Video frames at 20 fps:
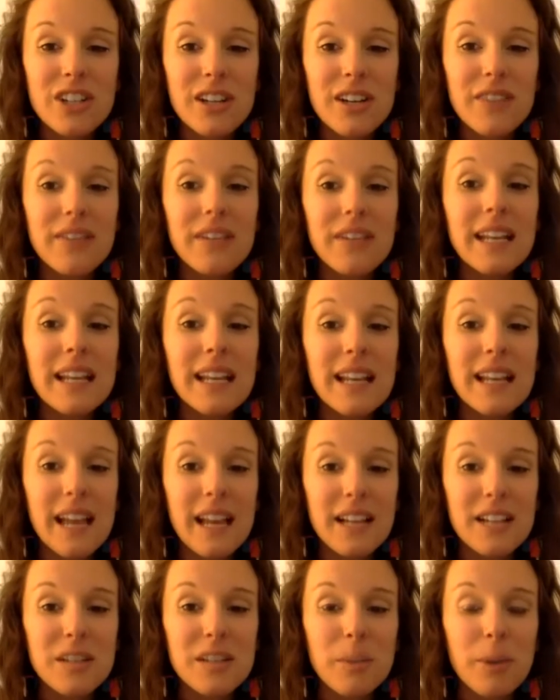of eating
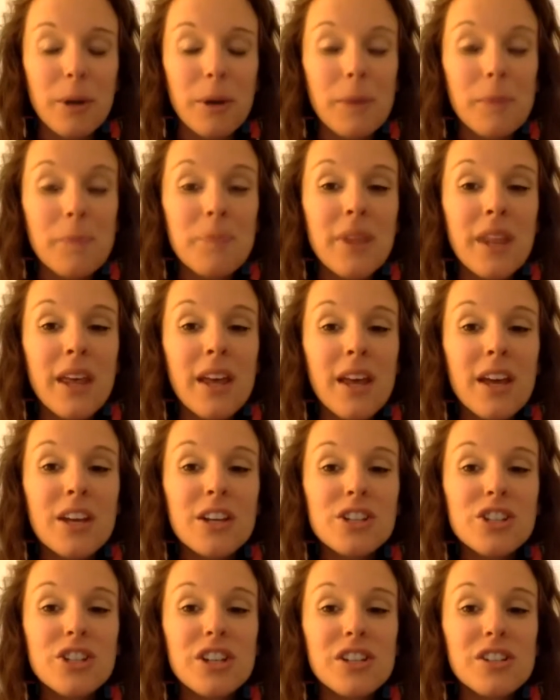expert.
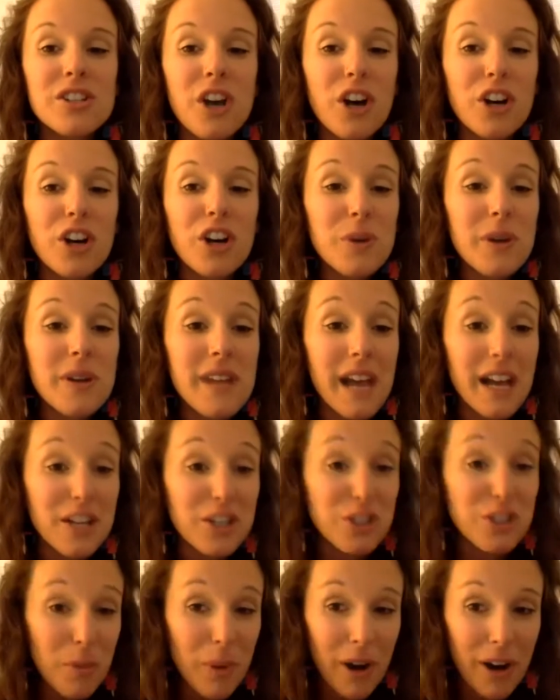She is also a
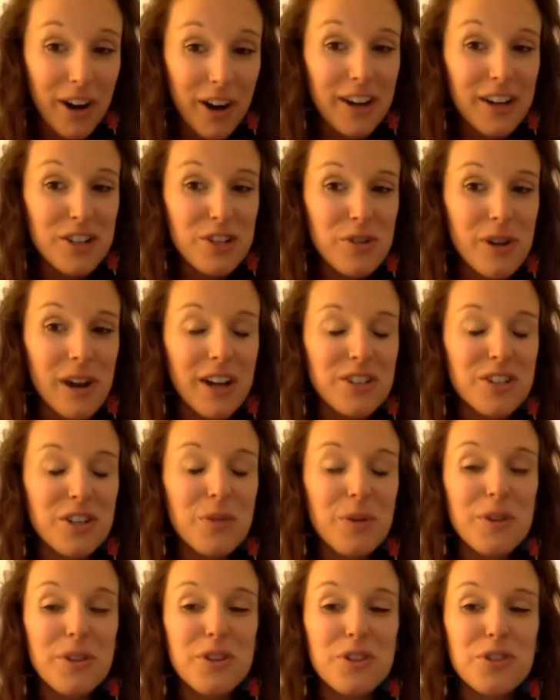national marketing director
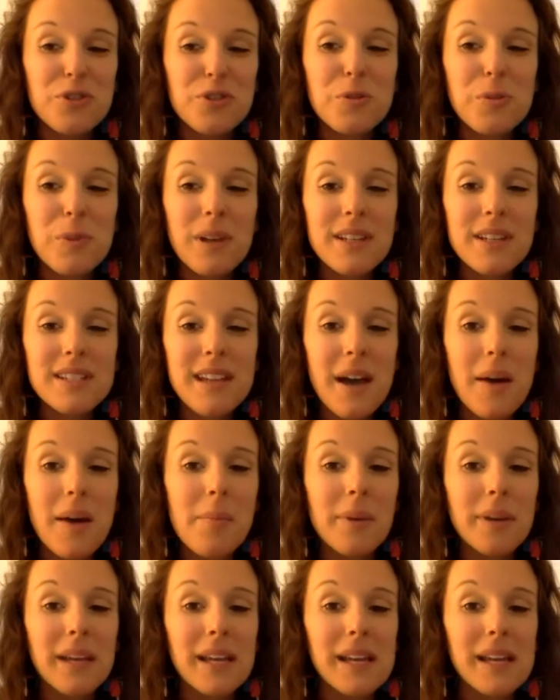with the Juice Plus
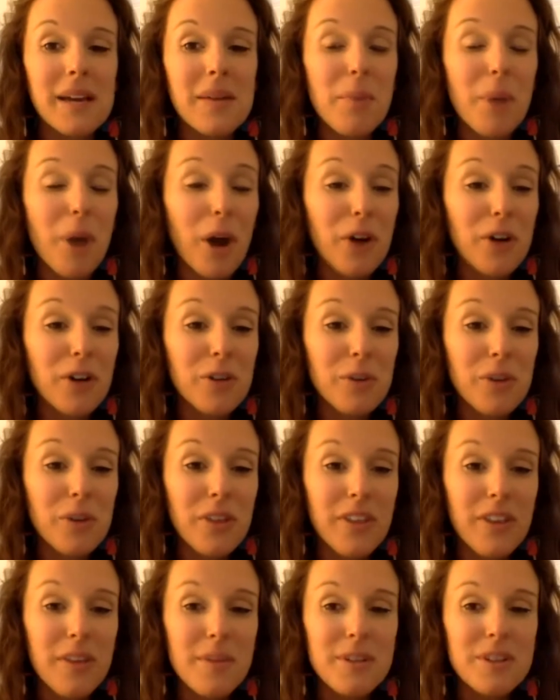company and partnered with
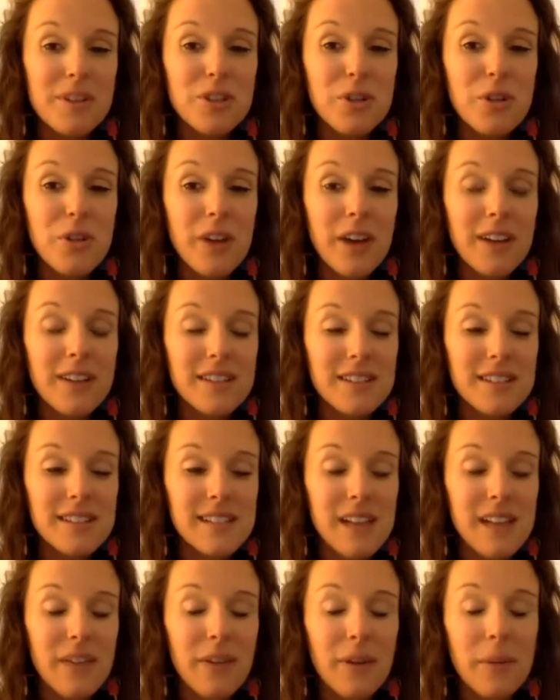them in 2007.
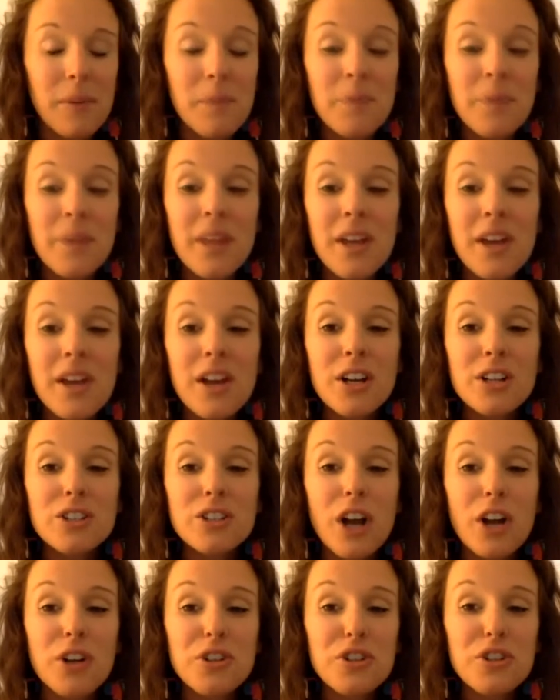
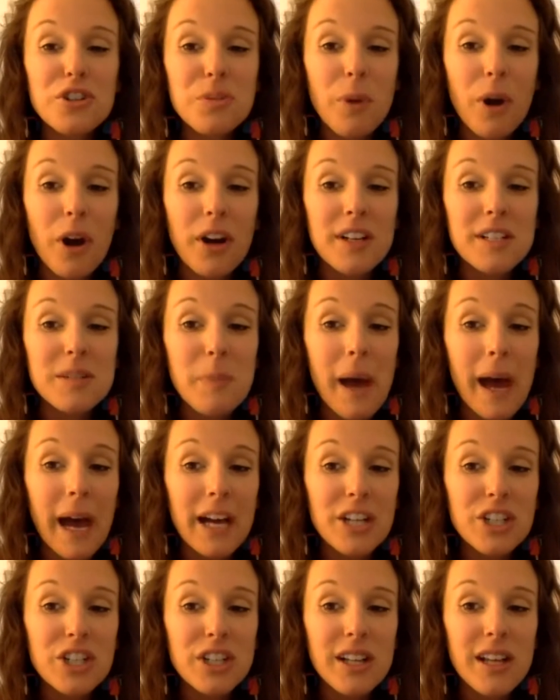Dr. Smartt is
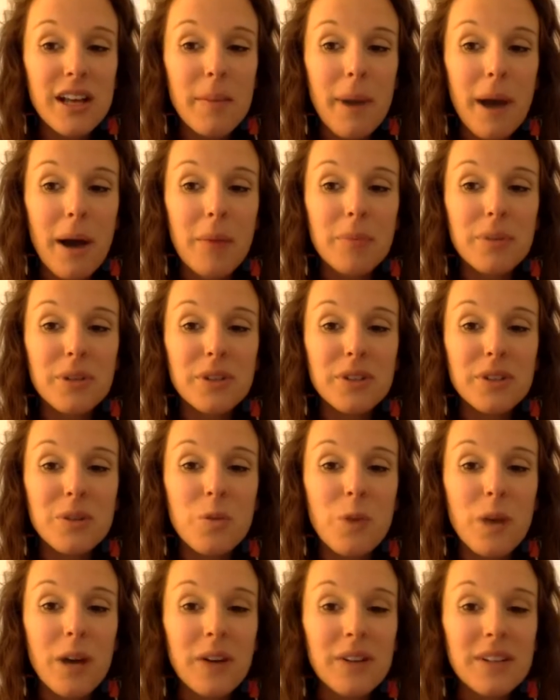passionate about building
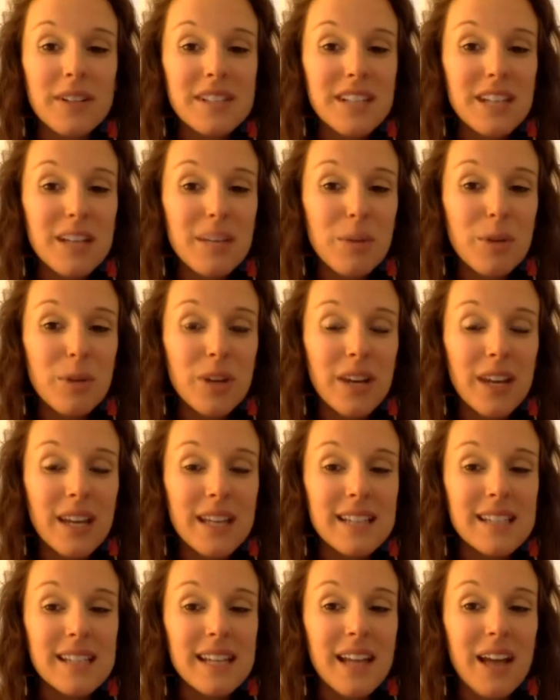wellness
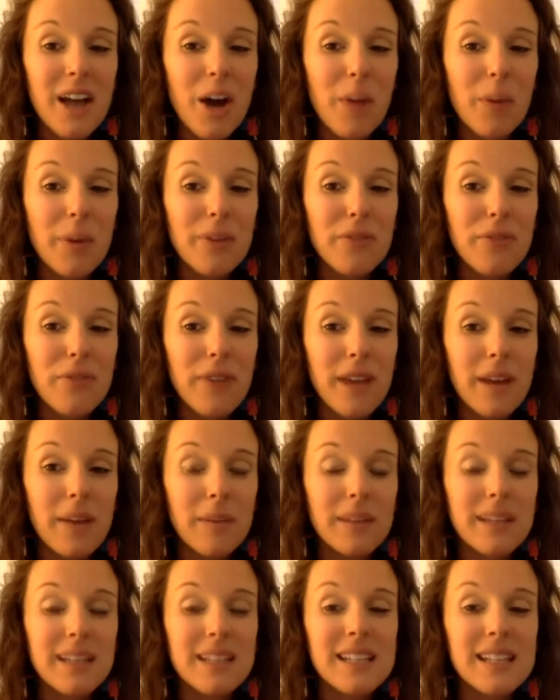communities and helping
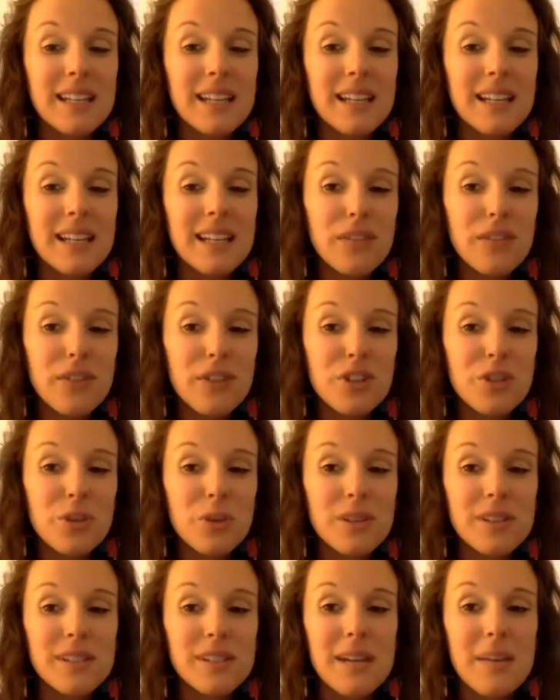families and
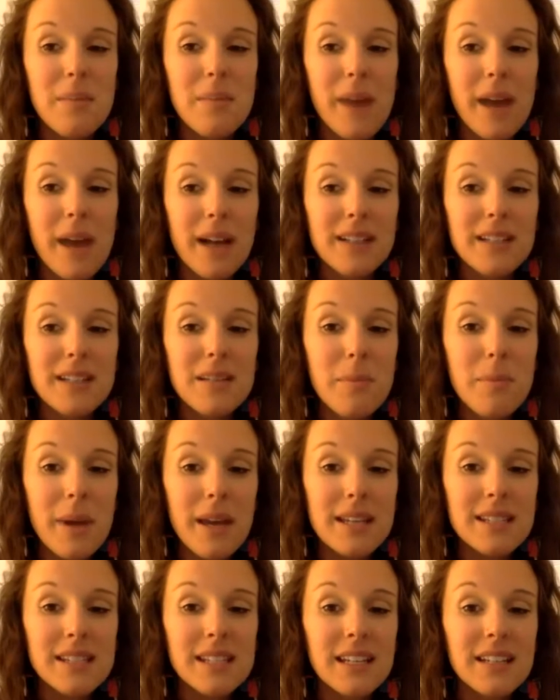individuals get back to the
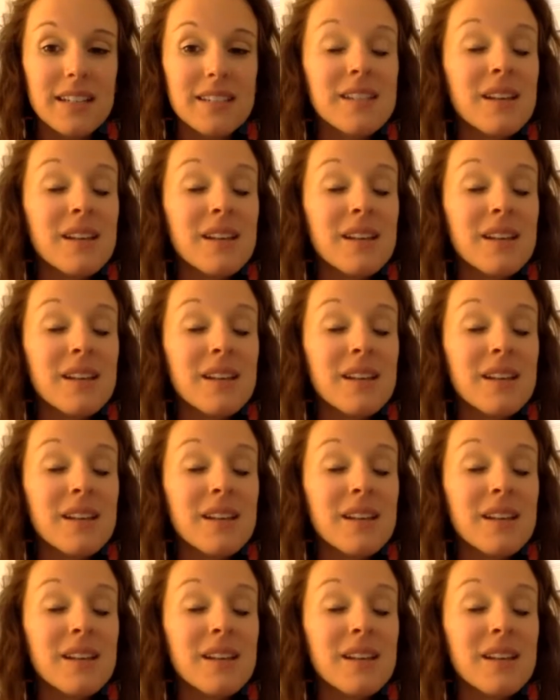basics